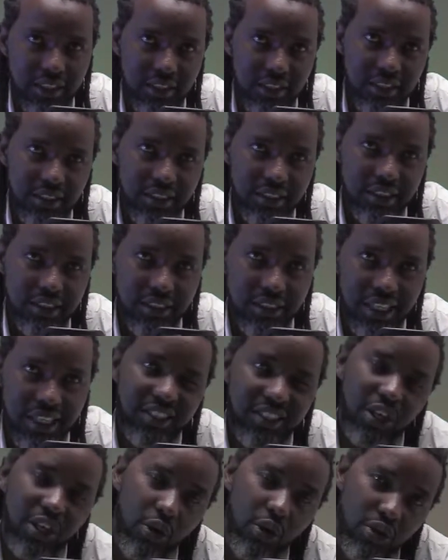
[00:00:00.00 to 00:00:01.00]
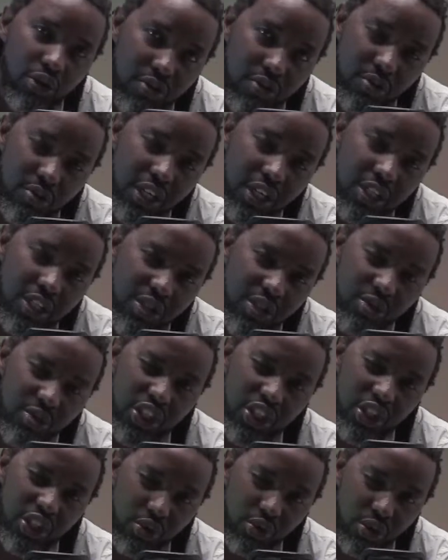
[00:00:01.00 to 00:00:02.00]
They actually contributed to the tune
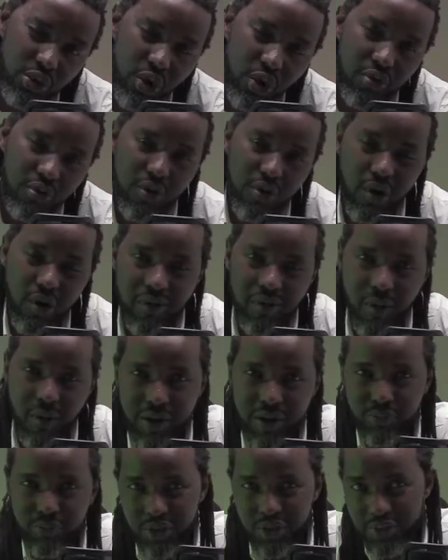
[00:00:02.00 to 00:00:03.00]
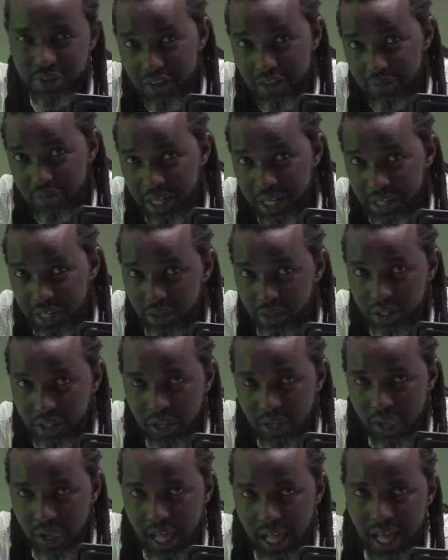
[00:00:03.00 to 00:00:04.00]
of over 1.5 million.
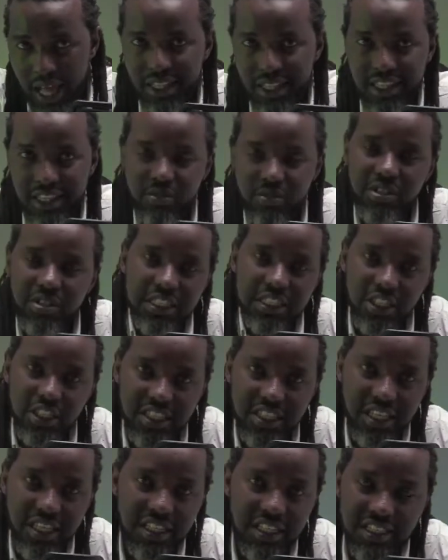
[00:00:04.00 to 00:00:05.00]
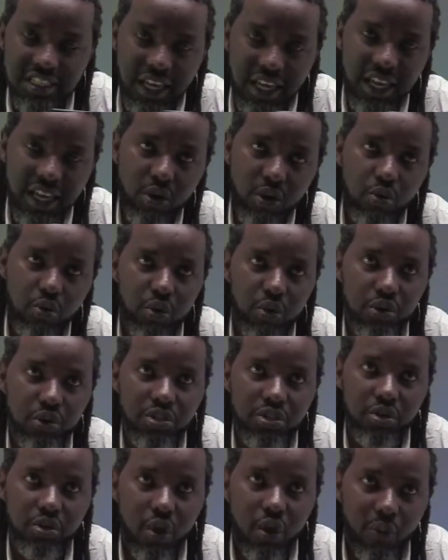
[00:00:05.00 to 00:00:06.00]
And then this is a guy who was,
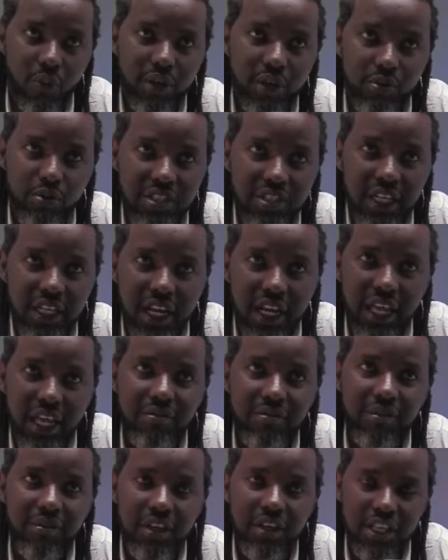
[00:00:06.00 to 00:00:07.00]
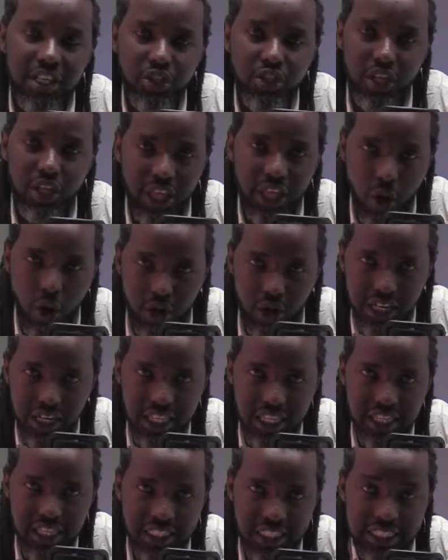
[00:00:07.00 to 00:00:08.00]
when he was still alive, the only thing that he
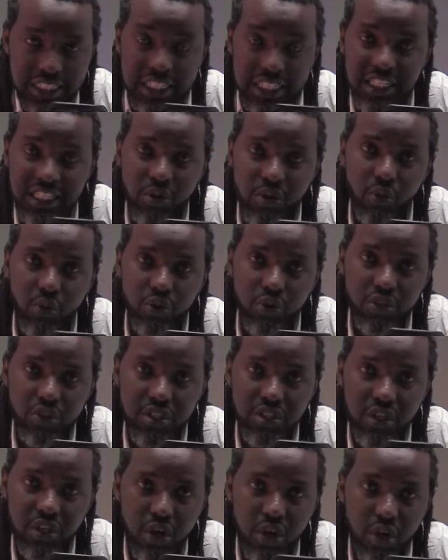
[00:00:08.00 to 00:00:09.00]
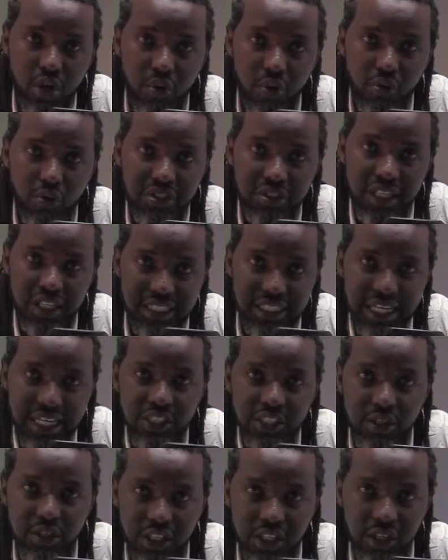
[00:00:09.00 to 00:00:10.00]
needed was just a little
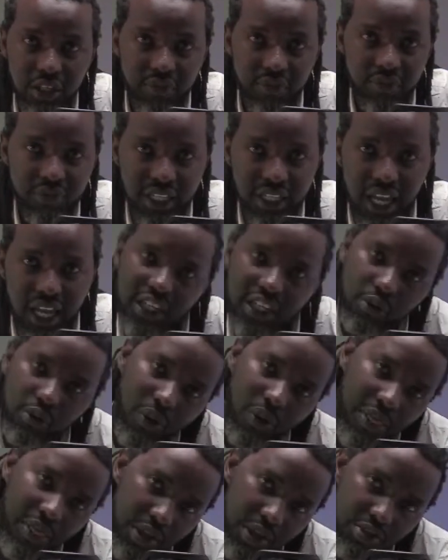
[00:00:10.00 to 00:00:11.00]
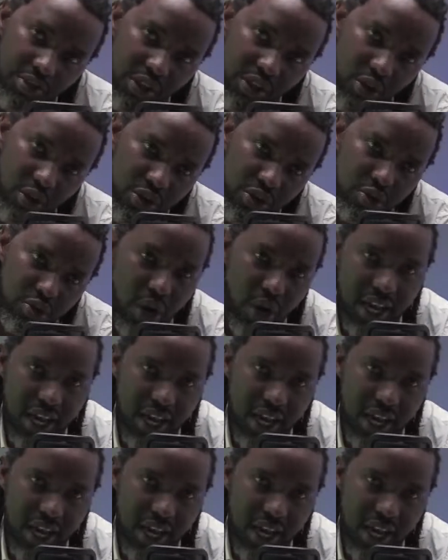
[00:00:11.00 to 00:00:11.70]
1,000 or 200,